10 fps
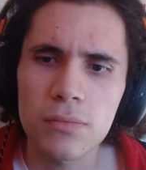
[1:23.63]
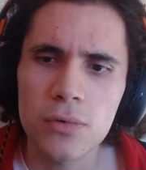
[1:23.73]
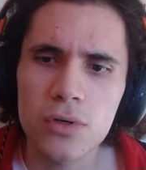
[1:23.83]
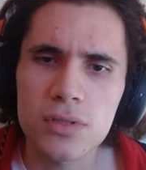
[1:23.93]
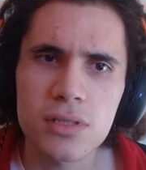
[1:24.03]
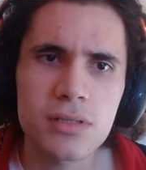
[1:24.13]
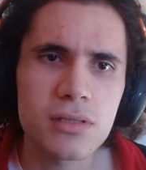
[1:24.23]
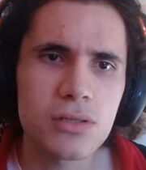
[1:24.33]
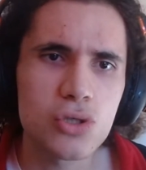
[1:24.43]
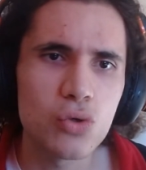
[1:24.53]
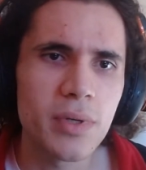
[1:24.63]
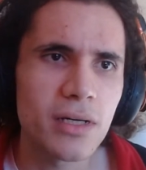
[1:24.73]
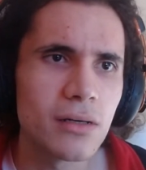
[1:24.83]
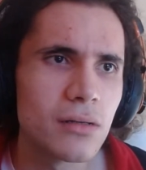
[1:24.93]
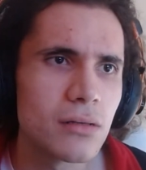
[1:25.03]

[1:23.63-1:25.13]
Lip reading: Because it's too big.